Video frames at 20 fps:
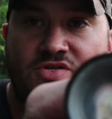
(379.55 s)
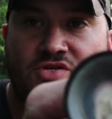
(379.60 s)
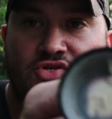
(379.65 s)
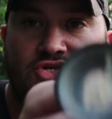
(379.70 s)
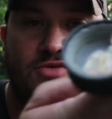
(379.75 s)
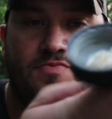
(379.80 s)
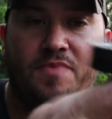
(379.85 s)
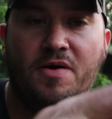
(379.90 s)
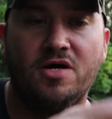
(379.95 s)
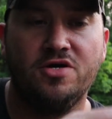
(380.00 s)

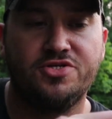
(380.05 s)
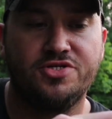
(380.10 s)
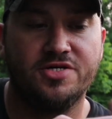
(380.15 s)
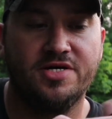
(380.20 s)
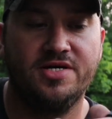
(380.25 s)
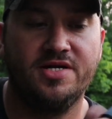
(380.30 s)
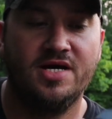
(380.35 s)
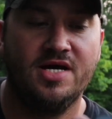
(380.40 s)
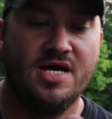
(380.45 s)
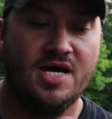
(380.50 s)
Just puncture
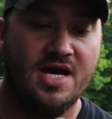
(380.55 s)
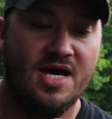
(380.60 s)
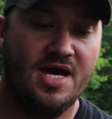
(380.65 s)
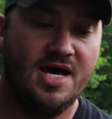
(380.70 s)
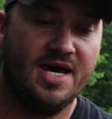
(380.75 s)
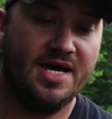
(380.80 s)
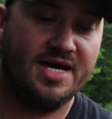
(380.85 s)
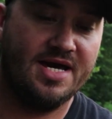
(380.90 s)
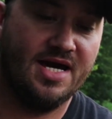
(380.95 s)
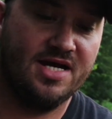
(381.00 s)
it
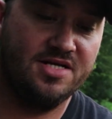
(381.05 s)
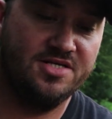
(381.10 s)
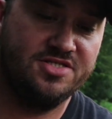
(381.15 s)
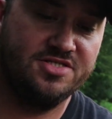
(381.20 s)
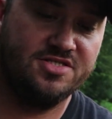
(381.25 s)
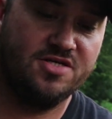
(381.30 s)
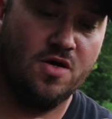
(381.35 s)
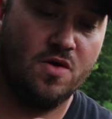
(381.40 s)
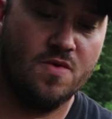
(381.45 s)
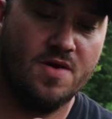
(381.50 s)
and kind of
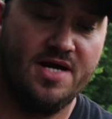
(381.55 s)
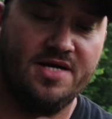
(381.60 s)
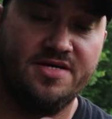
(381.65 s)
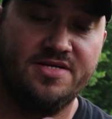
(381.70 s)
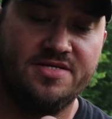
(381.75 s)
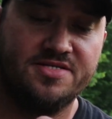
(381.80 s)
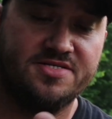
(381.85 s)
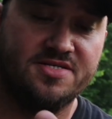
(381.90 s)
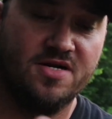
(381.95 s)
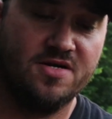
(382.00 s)
just go around
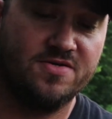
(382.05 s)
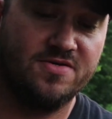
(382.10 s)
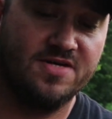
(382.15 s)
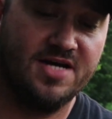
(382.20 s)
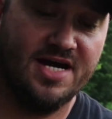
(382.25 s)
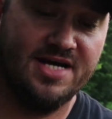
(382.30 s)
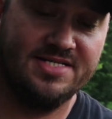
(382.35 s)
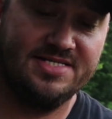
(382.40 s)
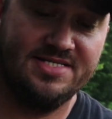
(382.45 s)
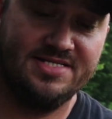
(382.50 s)
in a circle,
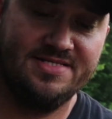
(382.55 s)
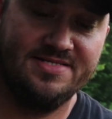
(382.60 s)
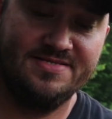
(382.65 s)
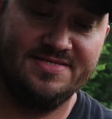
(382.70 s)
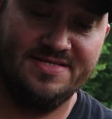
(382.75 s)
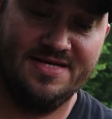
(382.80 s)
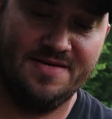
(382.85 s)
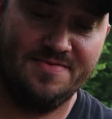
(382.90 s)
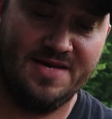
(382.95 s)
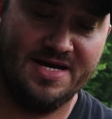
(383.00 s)
guys.
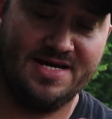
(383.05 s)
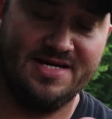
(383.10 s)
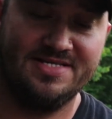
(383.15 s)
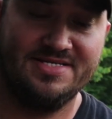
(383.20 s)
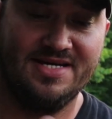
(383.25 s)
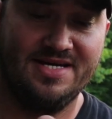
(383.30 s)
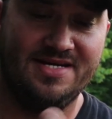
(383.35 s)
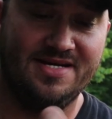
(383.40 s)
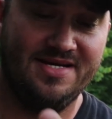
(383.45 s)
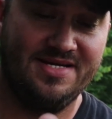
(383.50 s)
Like I
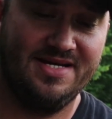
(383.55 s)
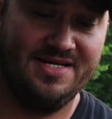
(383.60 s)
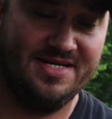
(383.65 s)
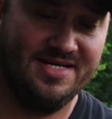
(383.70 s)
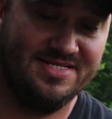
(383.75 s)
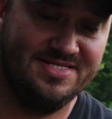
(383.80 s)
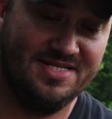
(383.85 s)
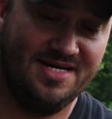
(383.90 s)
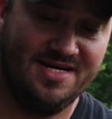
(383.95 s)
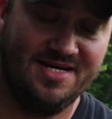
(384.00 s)
said, it
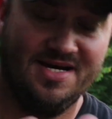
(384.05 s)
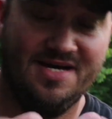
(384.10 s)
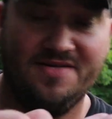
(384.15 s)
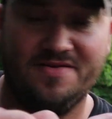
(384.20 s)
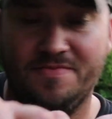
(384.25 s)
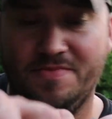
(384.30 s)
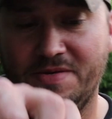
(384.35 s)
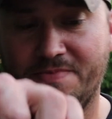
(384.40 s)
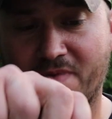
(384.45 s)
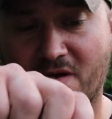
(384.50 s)
does not have
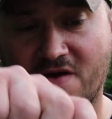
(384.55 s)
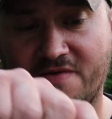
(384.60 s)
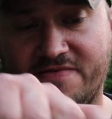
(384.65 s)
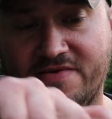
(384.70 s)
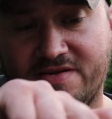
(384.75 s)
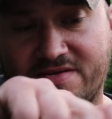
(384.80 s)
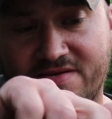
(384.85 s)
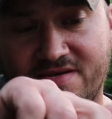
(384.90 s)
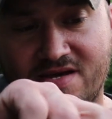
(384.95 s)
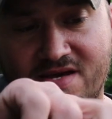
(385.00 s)
to be
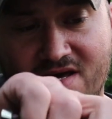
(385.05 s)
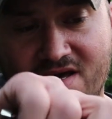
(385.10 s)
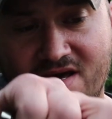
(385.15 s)
perfect.